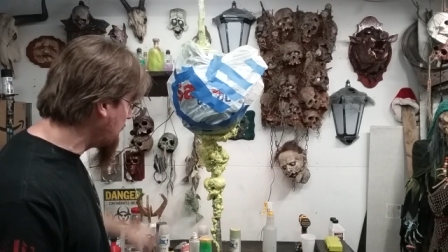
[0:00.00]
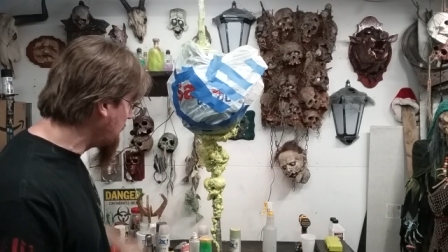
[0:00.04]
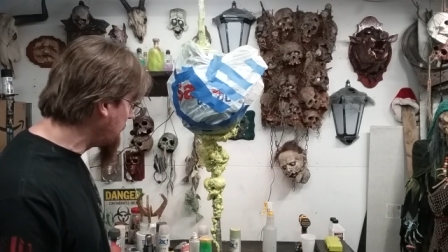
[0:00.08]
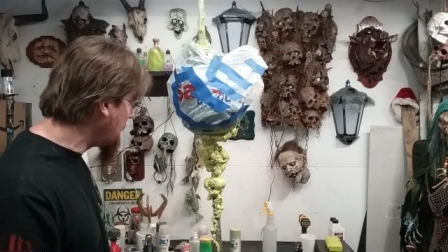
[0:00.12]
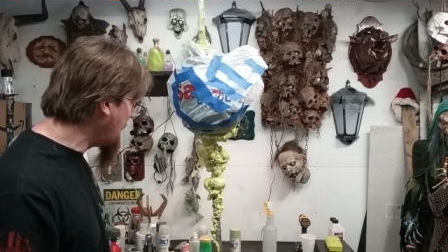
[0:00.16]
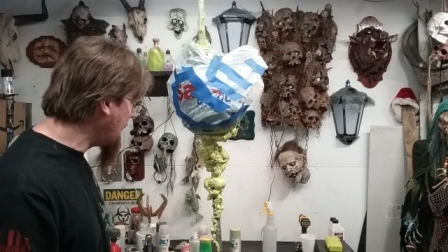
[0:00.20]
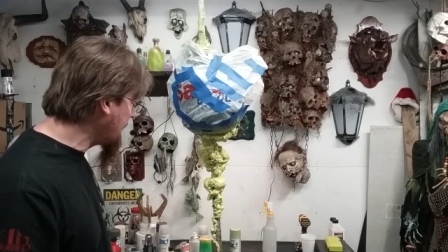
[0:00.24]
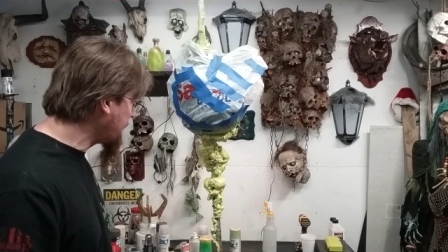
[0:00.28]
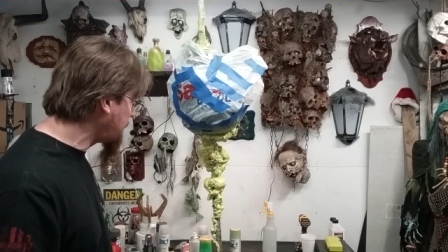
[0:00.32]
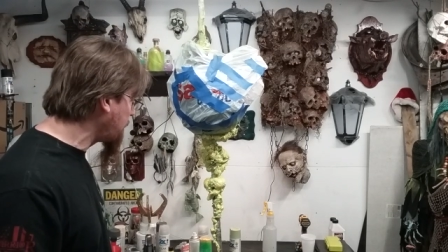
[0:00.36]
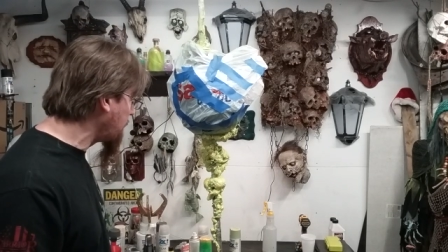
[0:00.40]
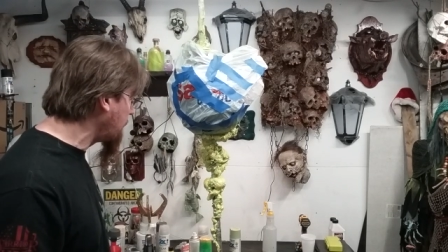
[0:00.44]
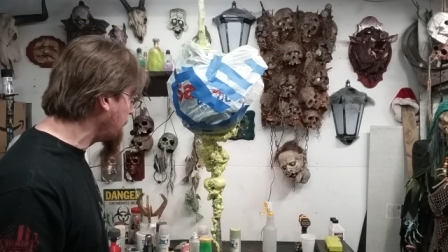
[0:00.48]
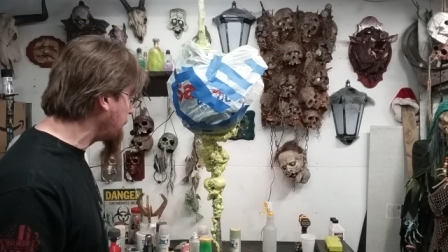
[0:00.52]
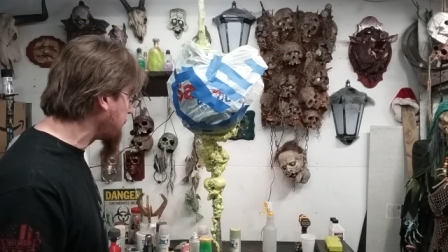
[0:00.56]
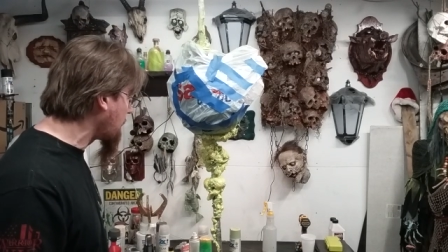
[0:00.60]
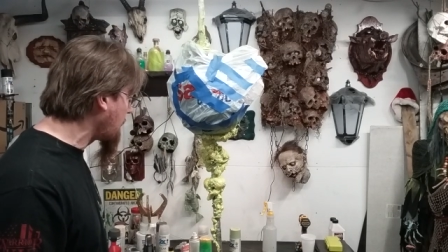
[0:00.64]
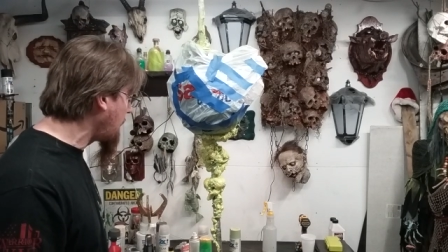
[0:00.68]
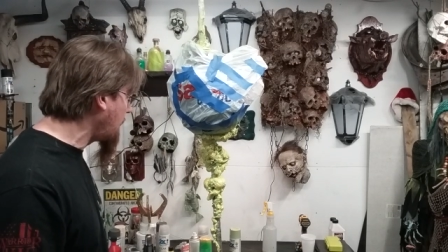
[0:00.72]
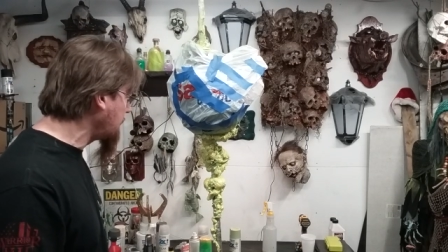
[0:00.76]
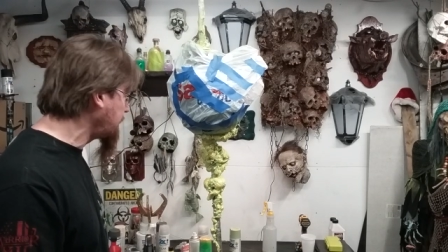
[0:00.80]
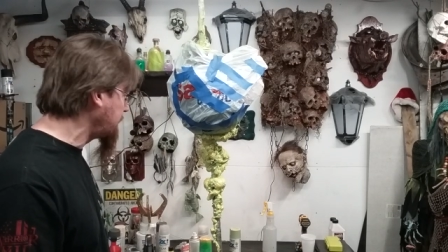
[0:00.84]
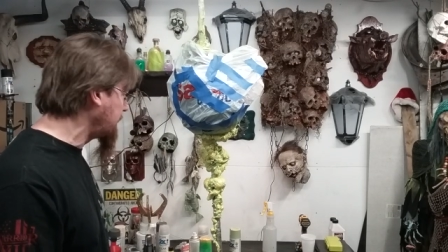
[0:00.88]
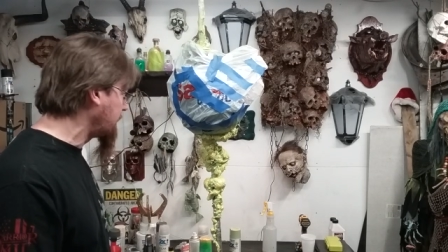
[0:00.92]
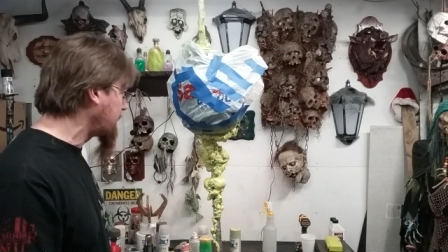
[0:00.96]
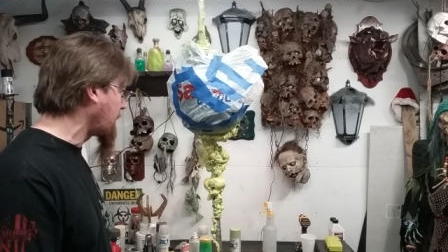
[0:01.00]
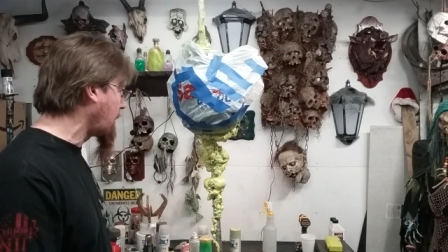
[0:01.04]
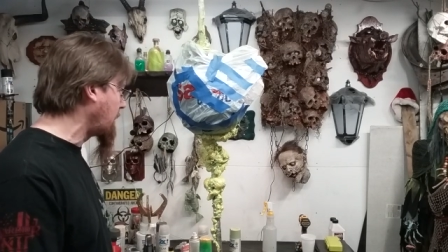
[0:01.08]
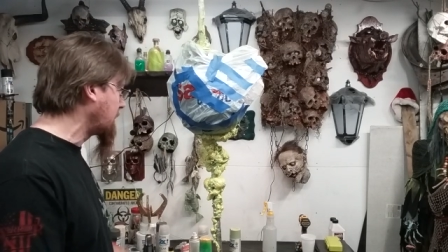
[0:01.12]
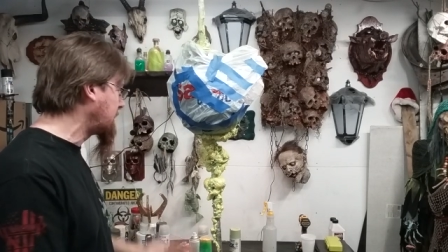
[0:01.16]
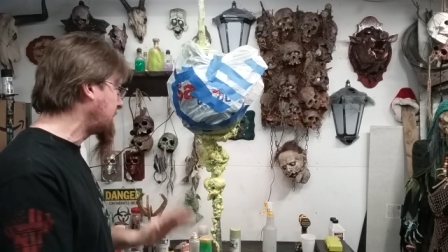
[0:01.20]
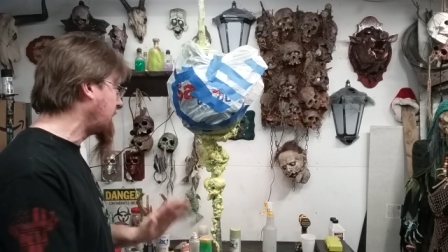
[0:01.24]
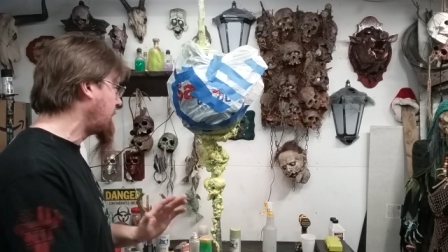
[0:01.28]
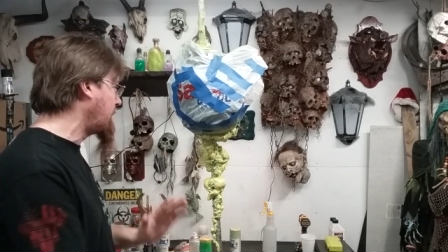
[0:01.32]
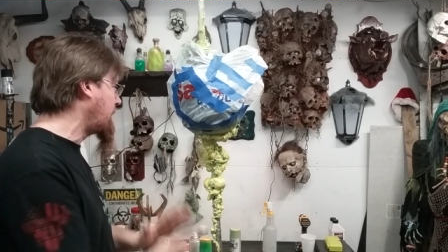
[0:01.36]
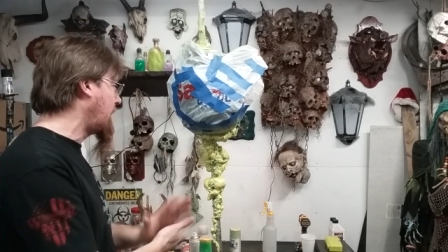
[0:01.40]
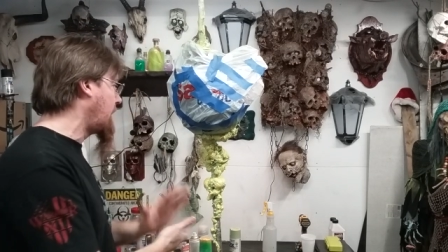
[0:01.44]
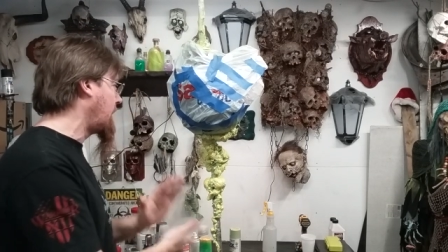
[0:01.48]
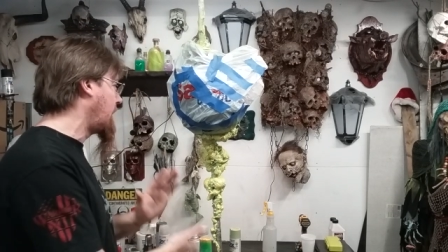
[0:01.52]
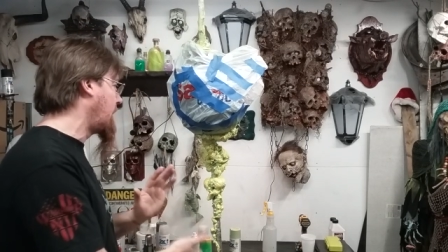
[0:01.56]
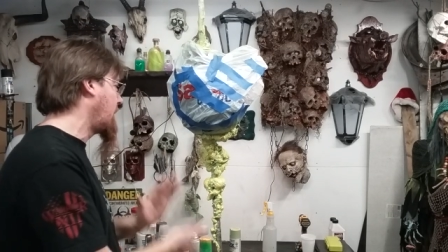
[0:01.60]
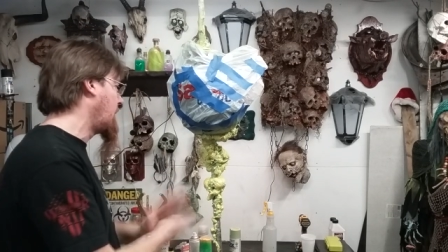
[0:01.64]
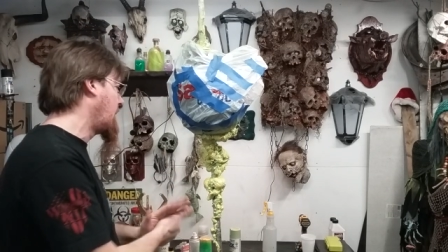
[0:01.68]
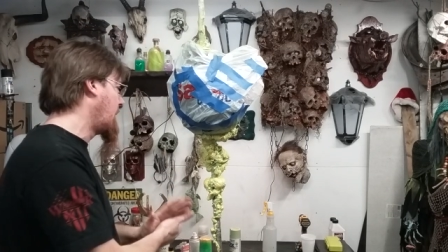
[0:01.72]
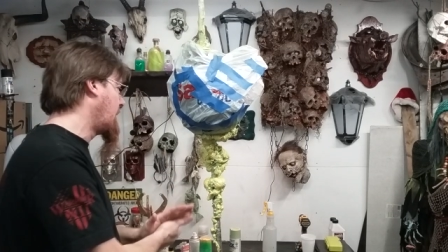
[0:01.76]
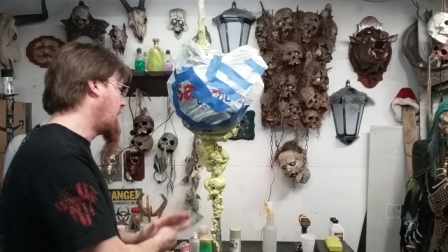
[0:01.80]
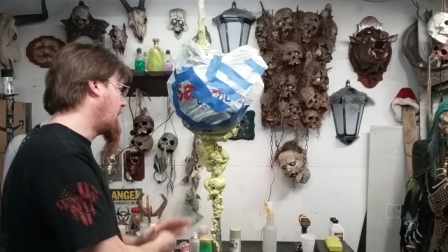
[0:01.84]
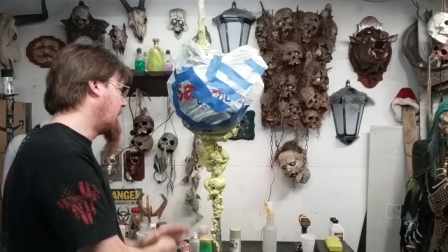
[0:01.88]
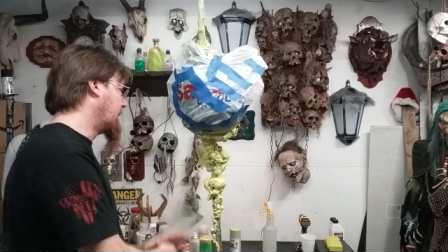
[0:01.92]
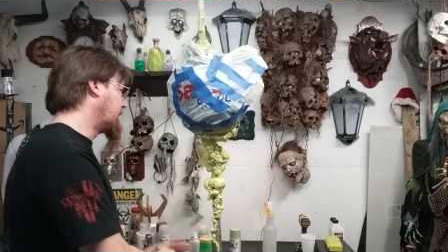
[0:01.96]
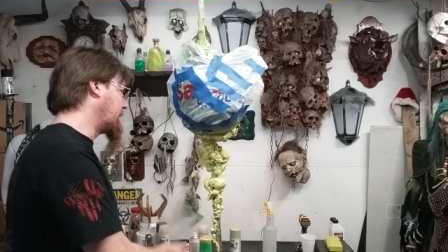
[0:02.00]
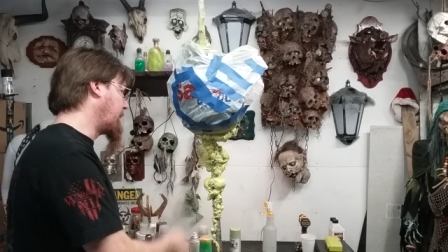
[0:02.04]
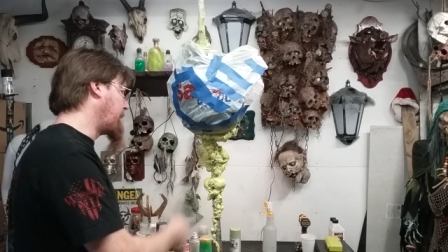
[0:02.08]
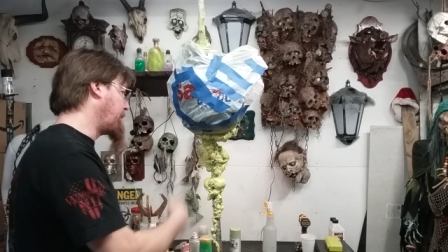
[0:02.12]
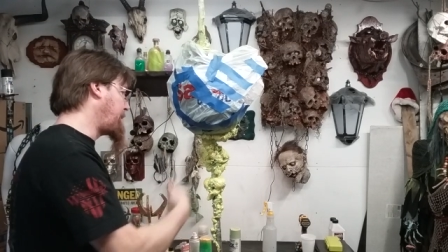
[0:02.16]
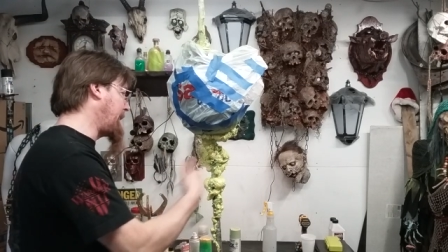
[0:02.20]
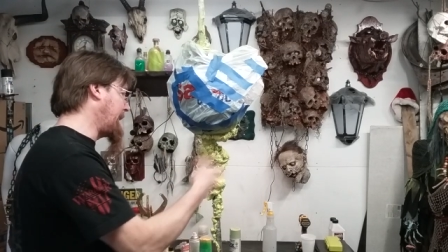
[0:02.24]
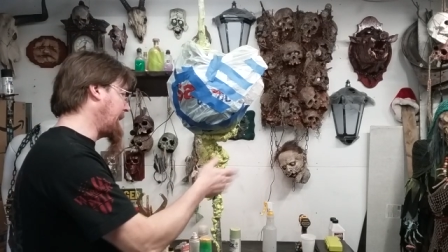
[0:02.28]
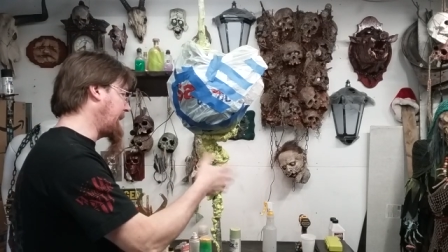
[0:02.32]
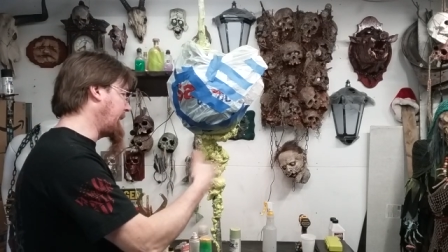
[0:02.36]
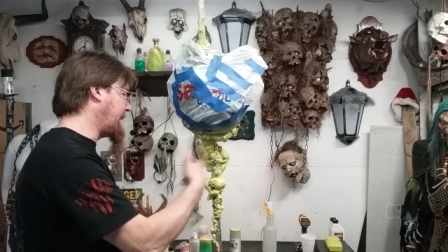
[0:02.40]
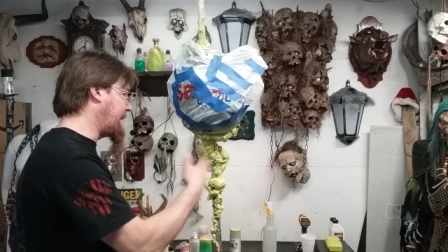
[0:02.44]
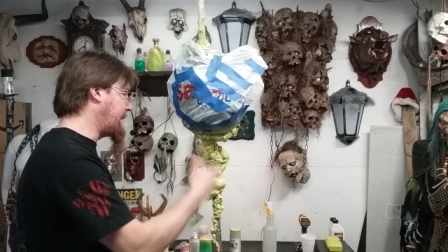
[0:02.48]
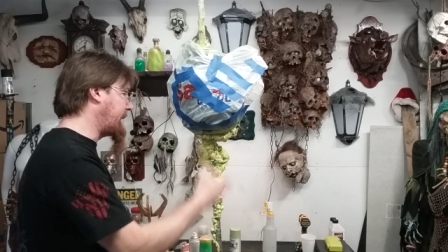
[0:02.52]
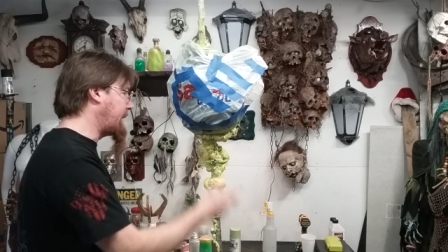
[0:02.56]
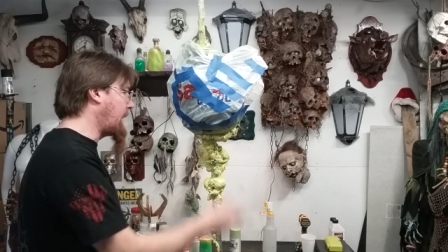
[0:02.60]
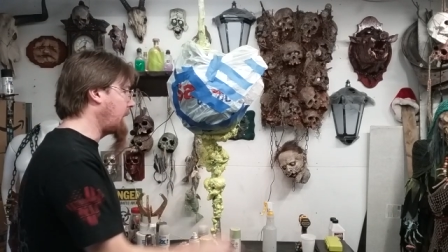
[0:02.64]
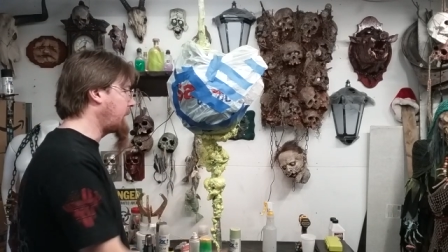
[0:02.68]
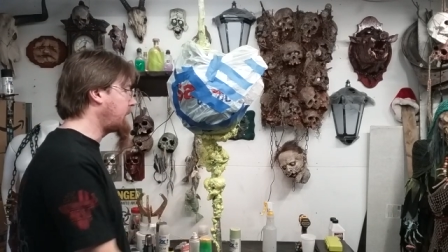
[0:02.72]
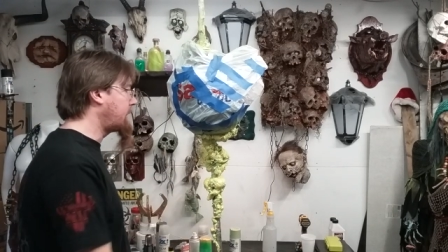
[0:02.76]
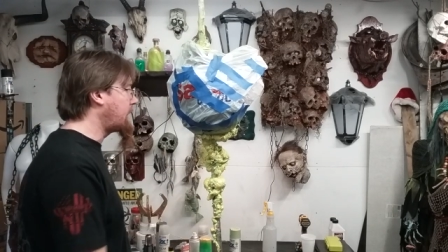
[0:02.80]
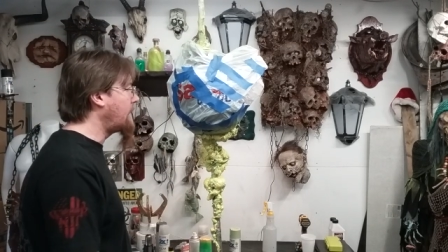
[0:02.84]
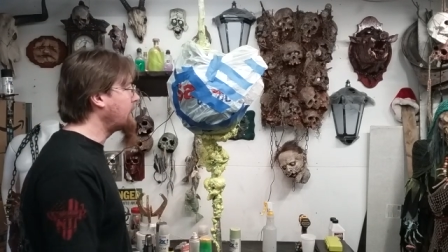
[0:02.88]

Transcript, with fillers: move on to a brush and throw some peaky gut